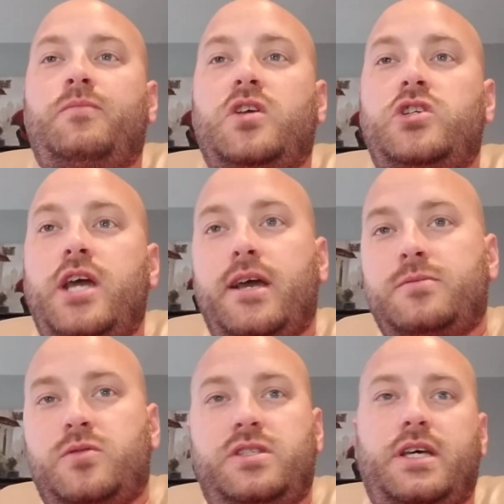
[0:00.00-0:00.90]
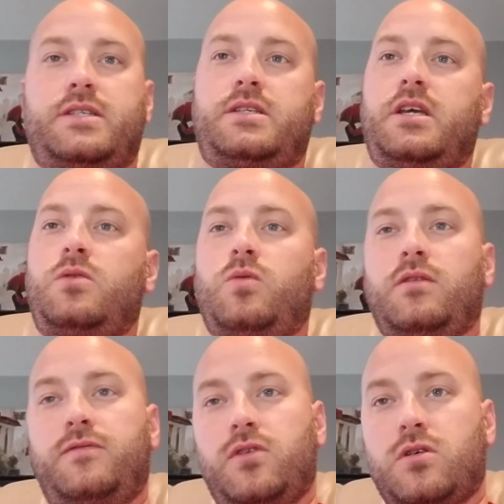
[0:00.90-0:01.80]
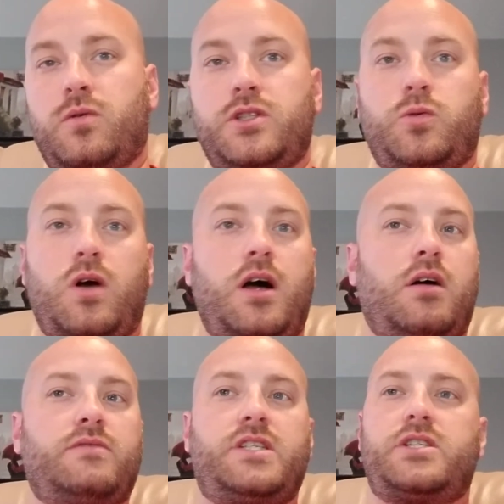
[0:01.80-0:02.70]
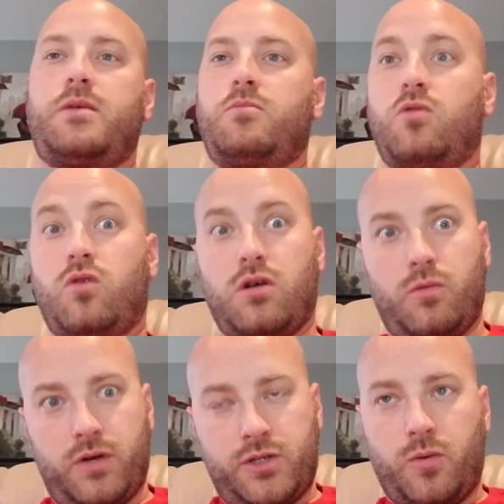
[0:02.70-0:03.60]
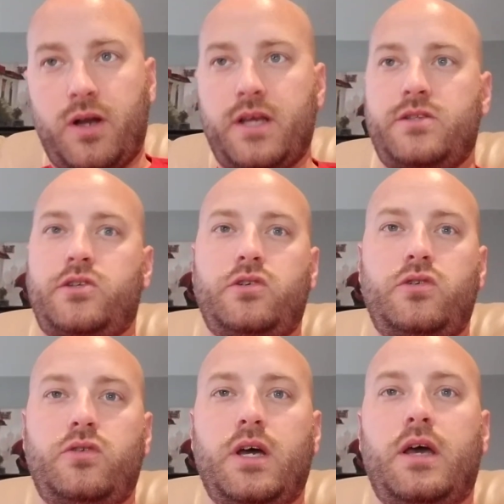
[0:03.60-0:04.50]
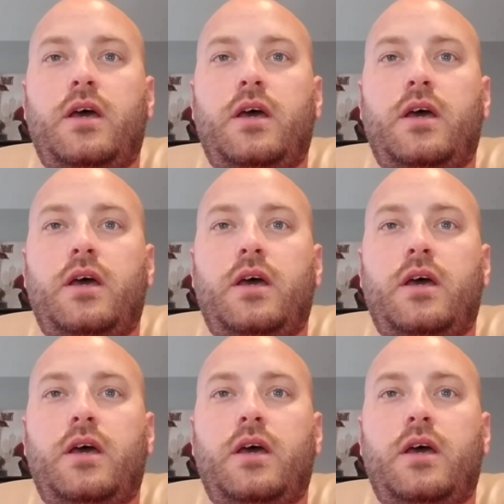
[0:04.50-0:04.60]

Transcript: Jacobs with 16. Will Fuller with 12. DJ Moore with 22.